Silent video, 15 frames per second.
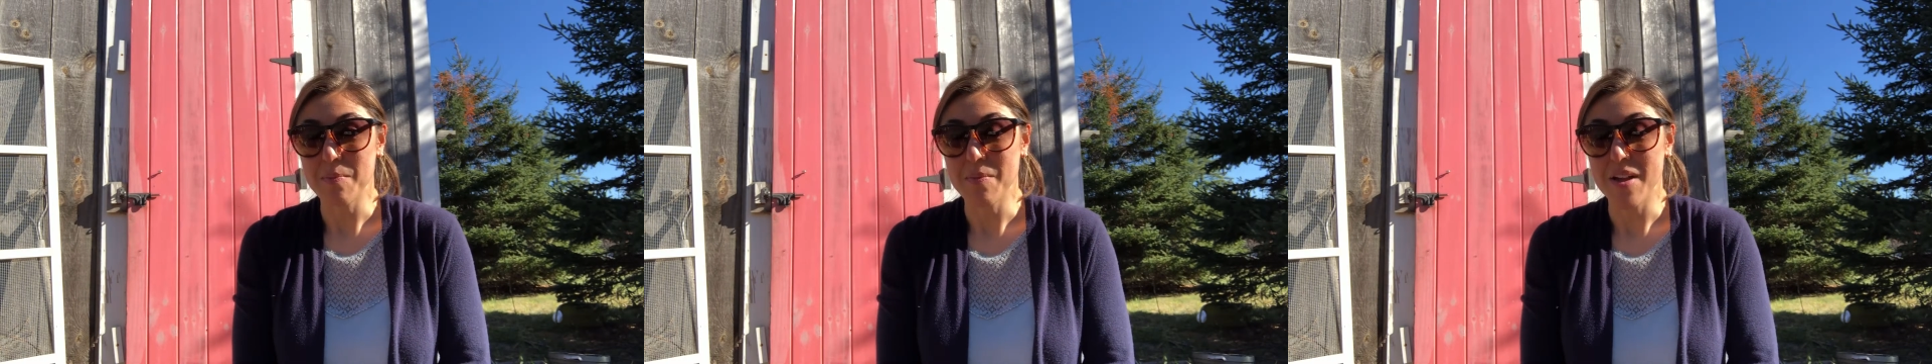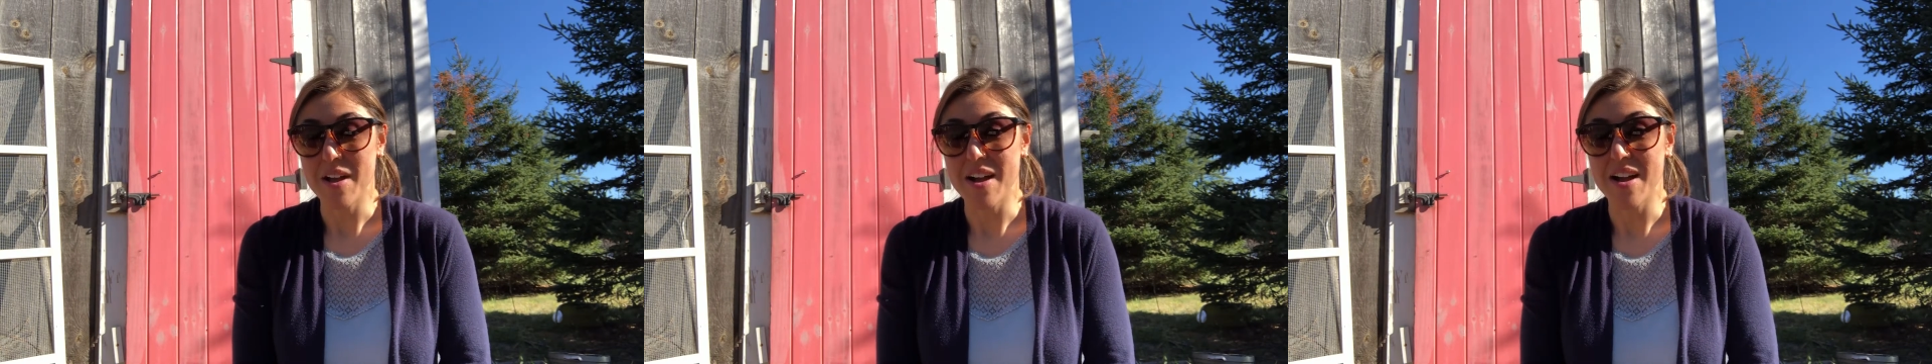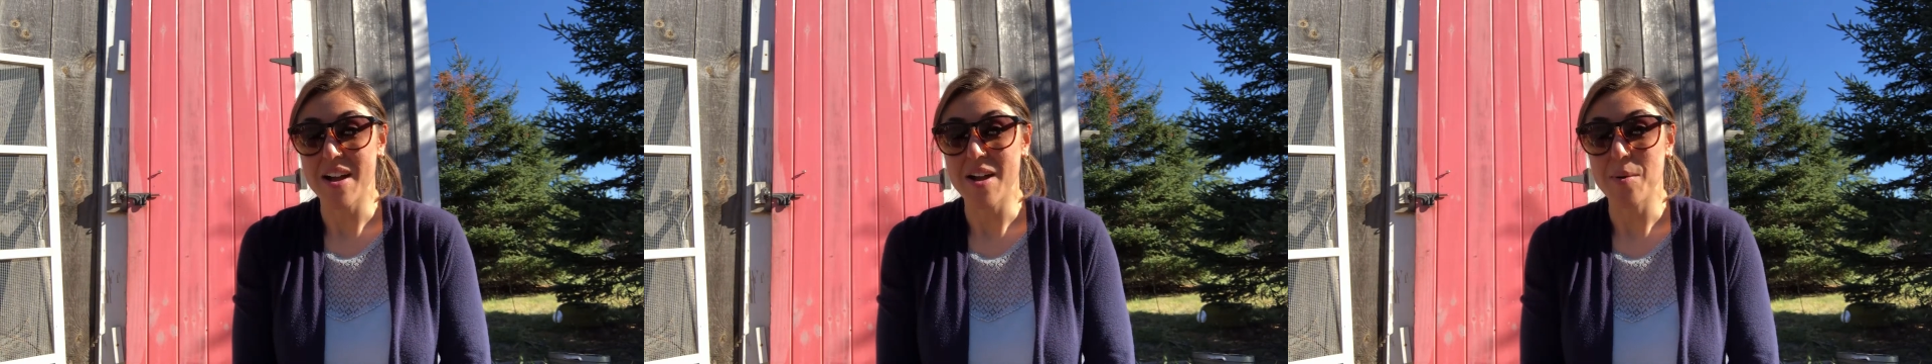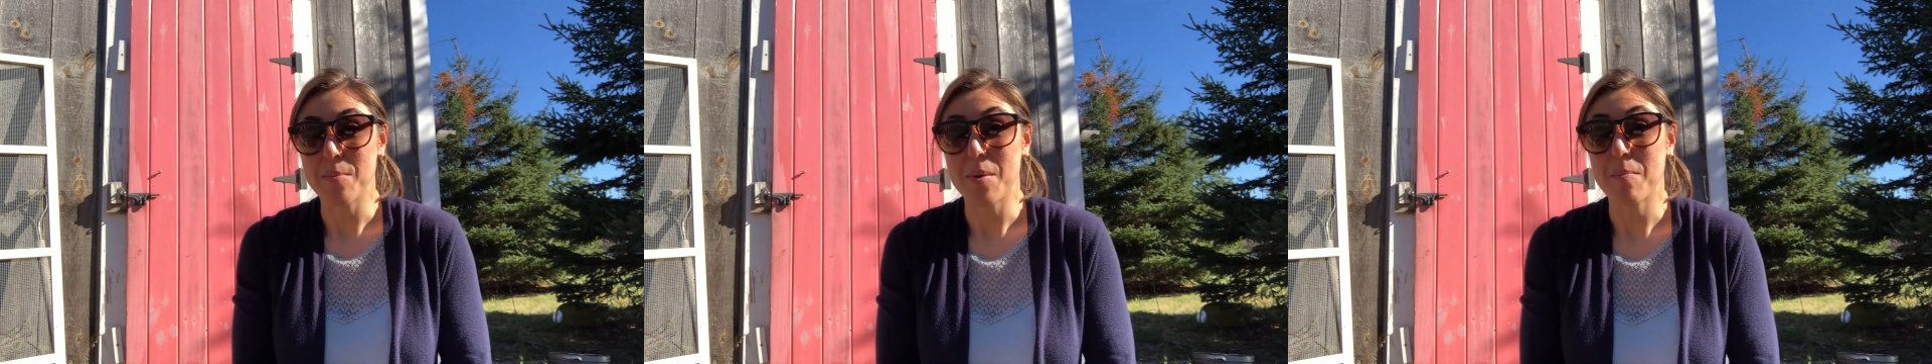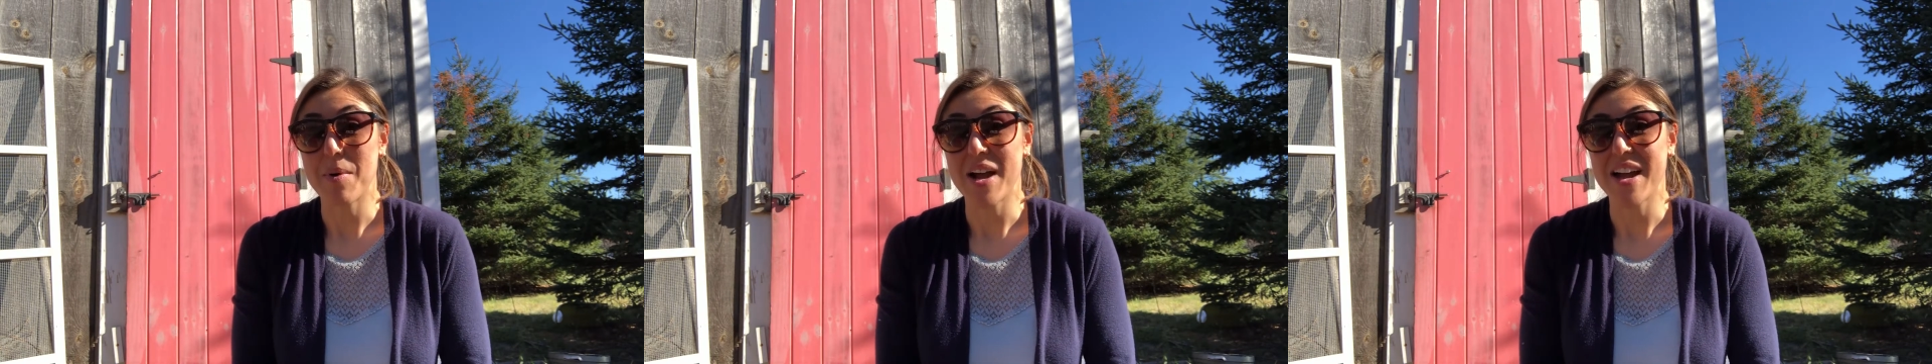
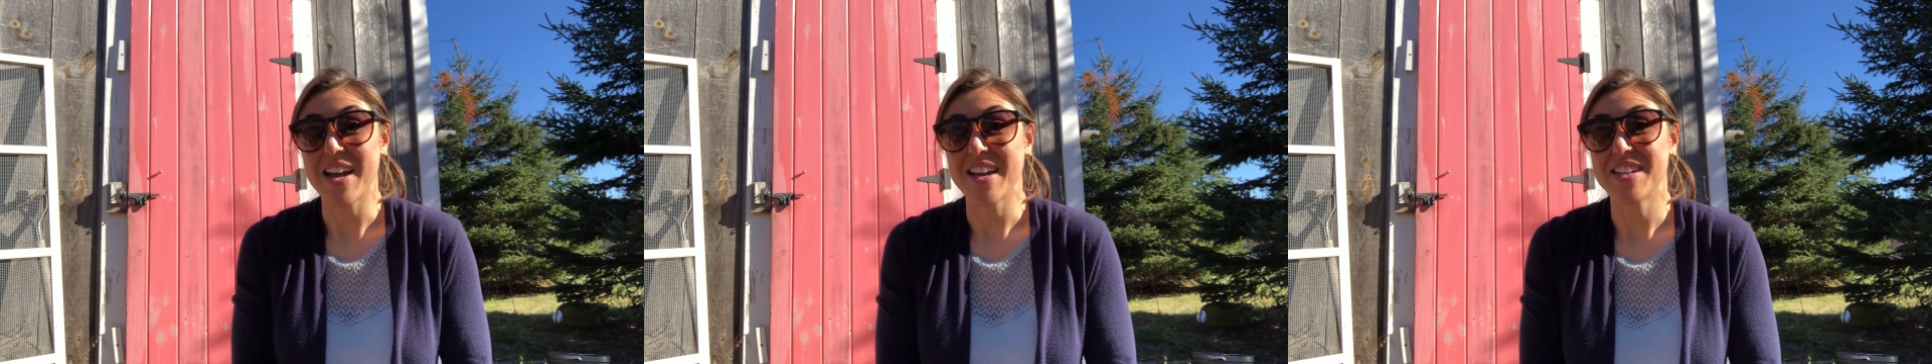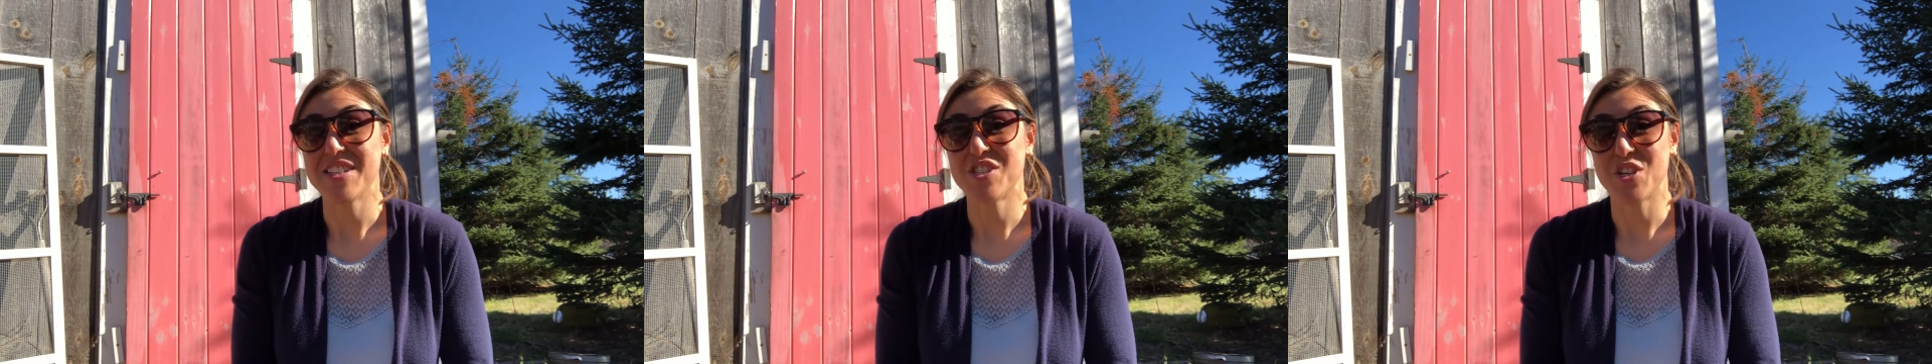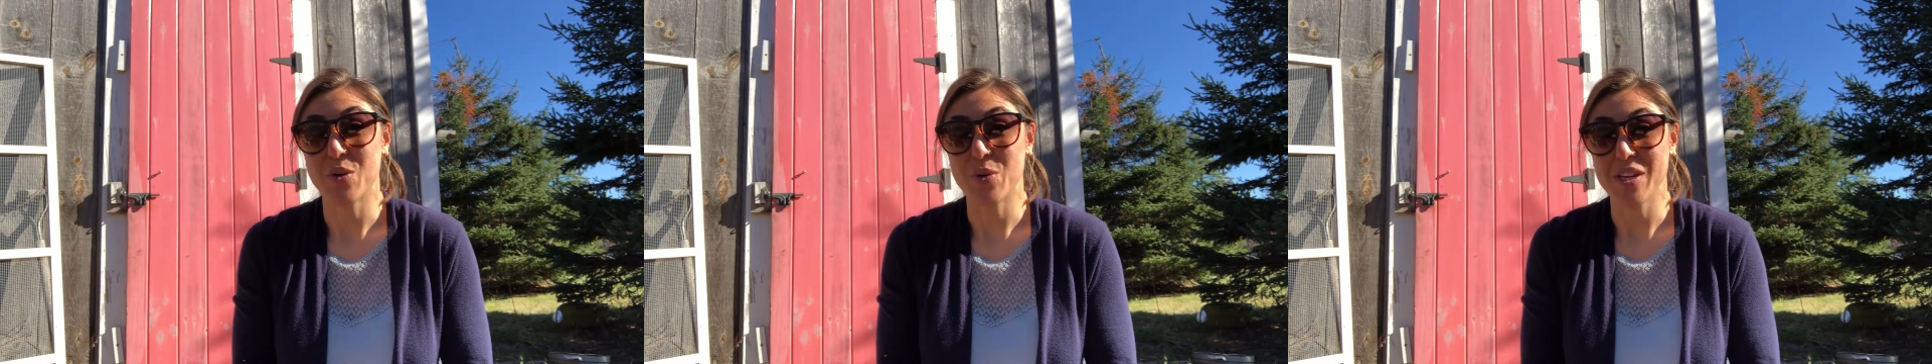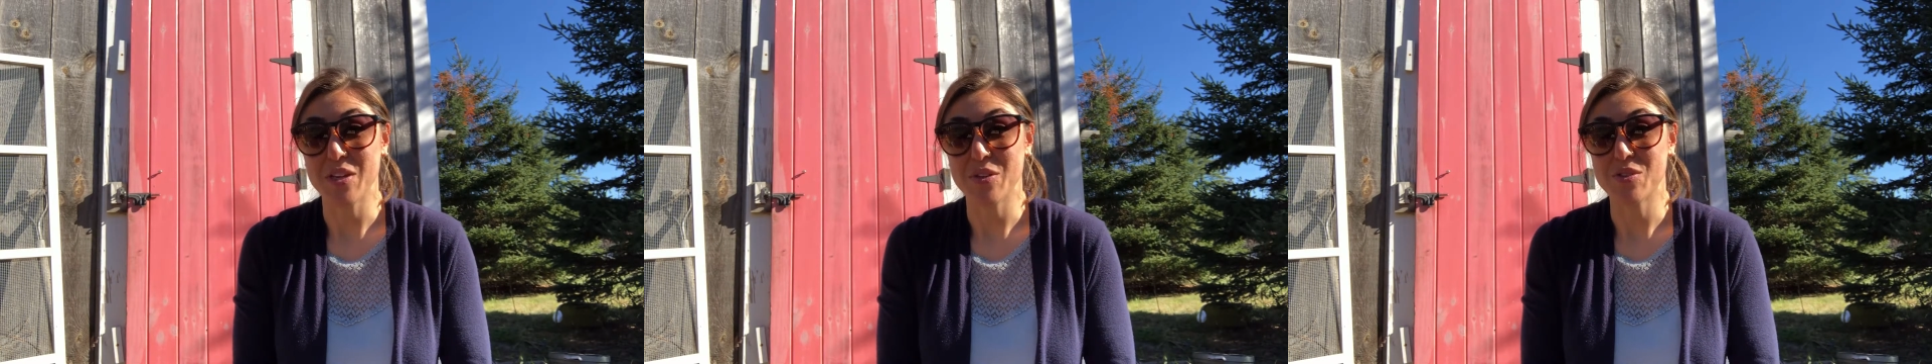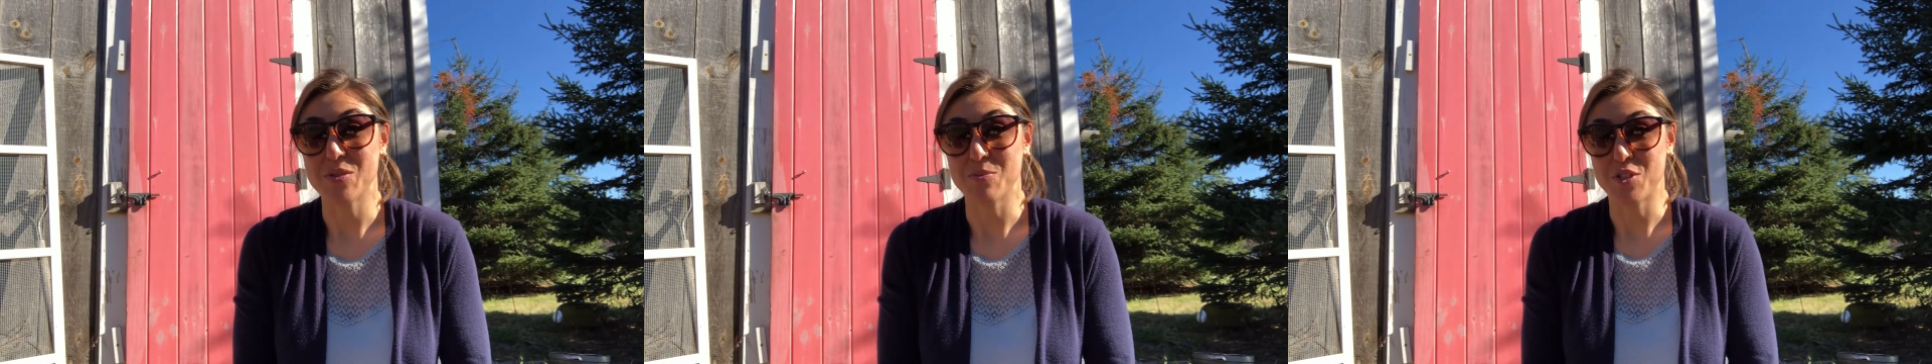by showing you
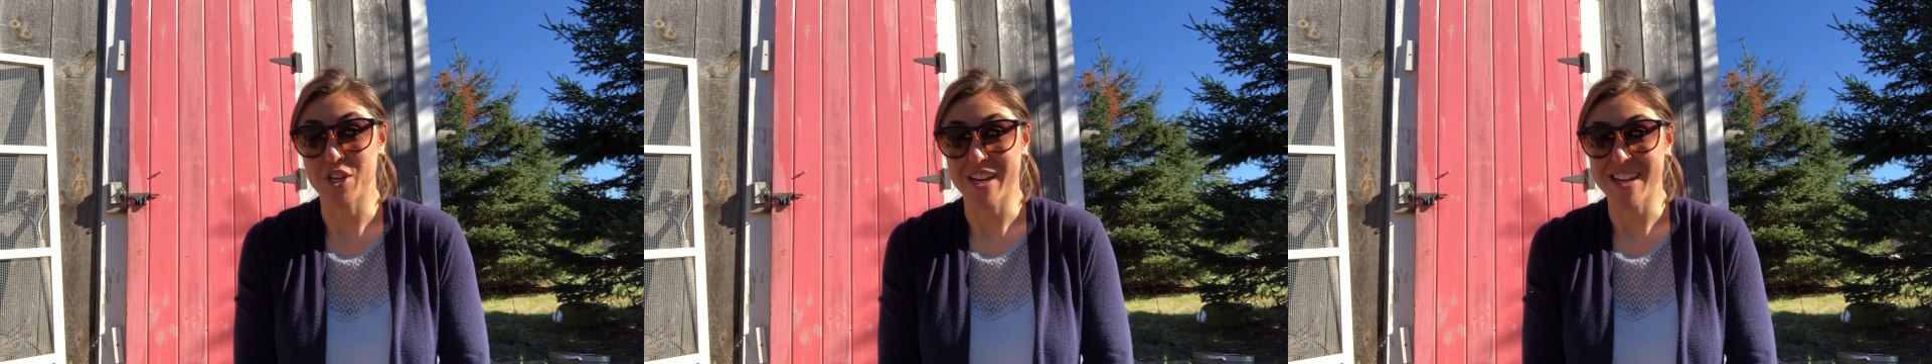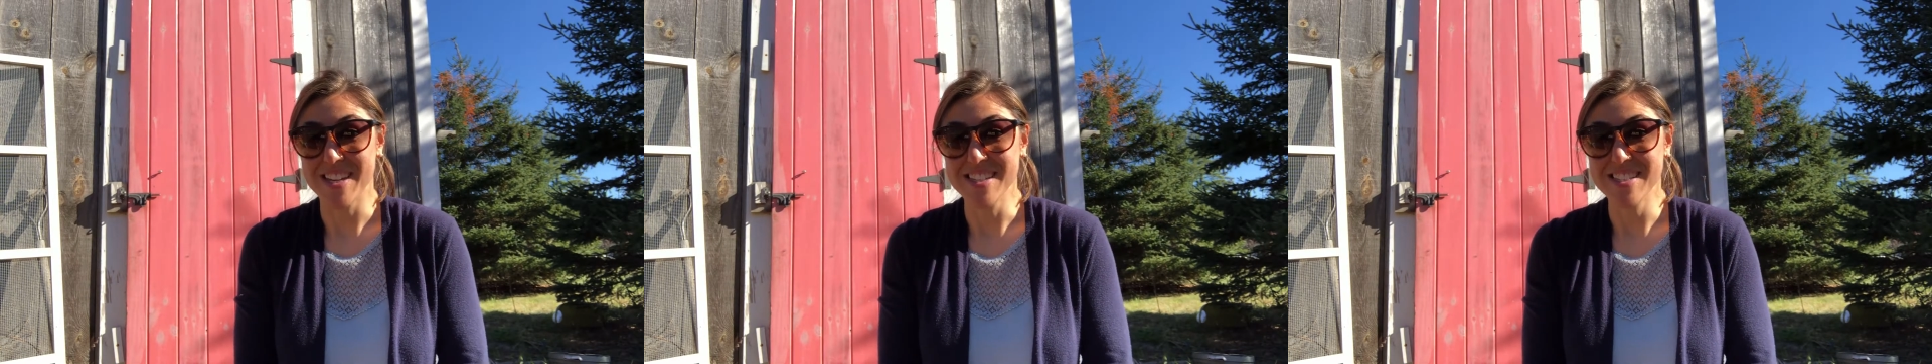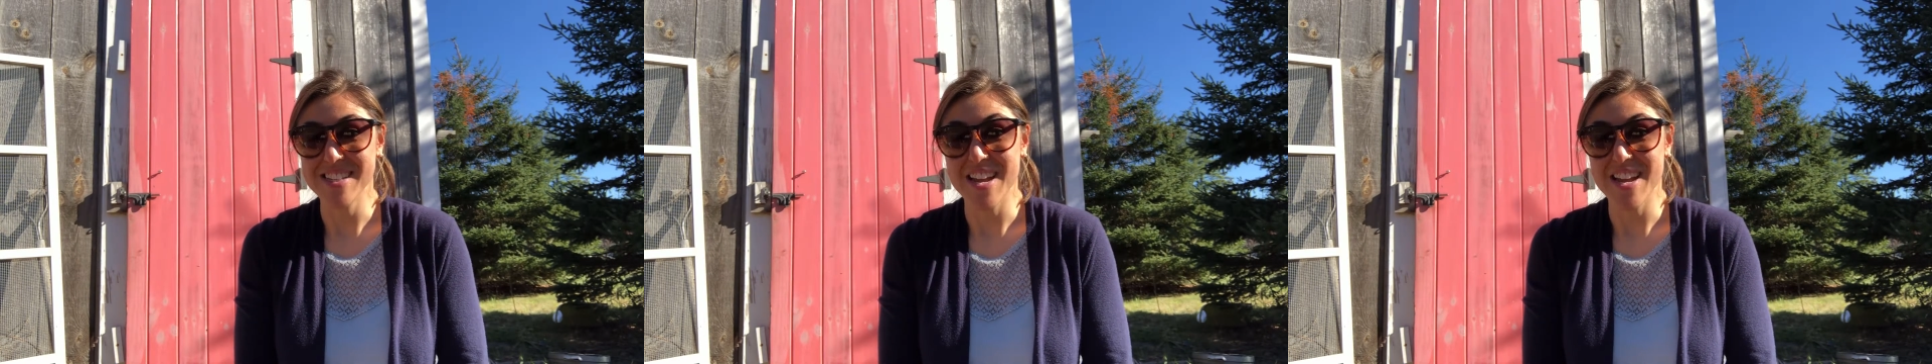some chickens,